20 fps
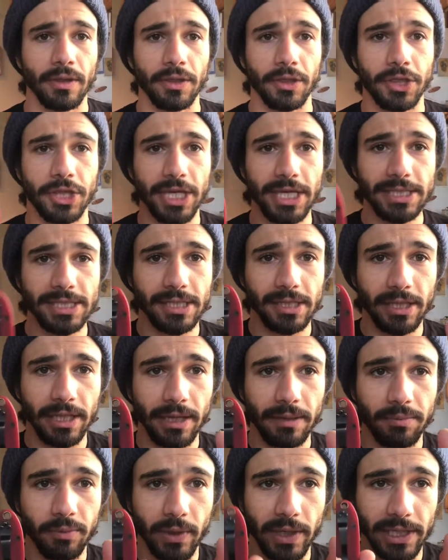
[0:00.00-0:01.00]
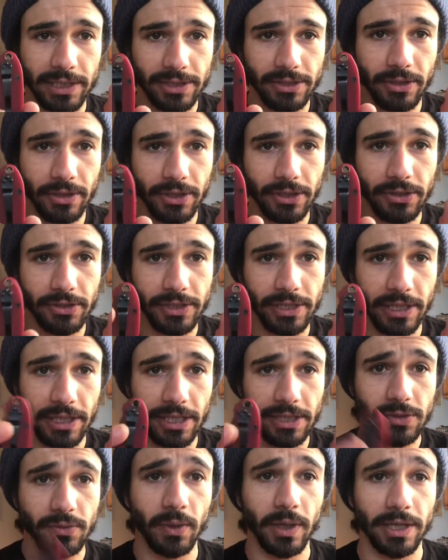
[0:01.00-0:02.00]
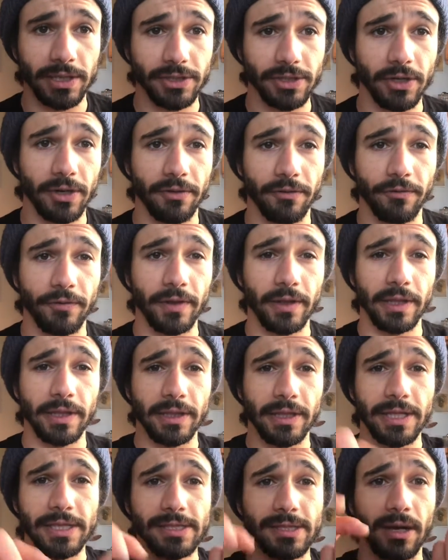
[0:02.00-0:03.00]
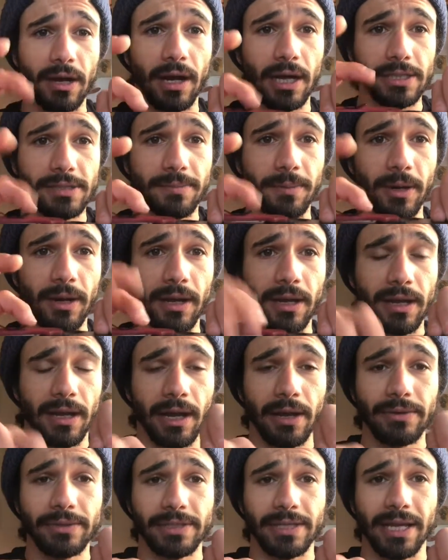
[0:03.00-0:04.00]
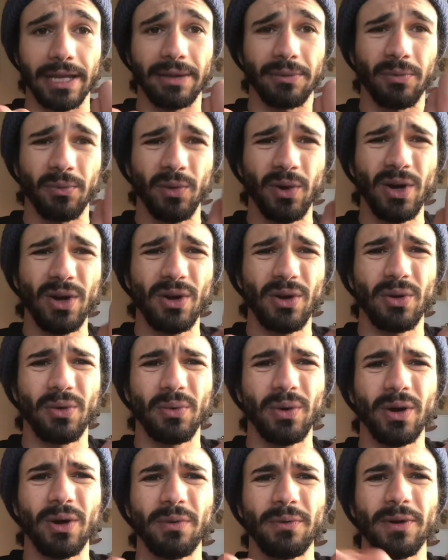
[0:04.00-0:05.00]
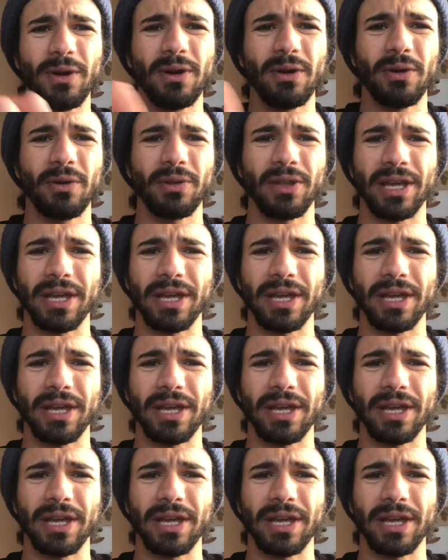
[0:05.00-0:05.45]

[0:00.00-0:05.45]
this clip, when I started using this one and started feeling this hot spot, I was like, whoa, whoa, whoa,